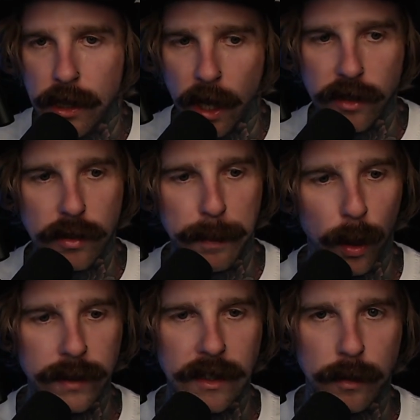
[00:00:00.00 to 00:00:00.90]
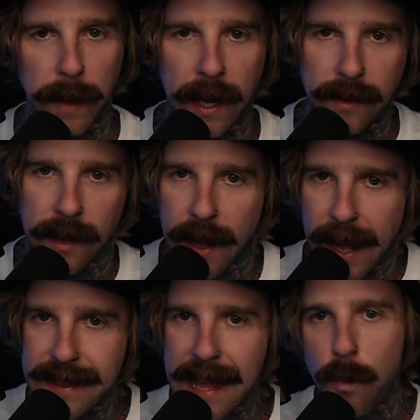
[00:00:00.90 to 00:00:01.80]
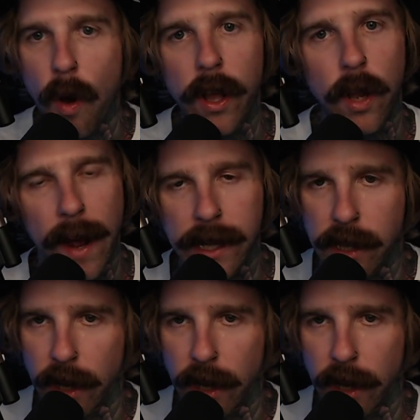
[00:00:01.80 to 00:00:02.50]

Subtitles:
Go support this band. And then while you're at it,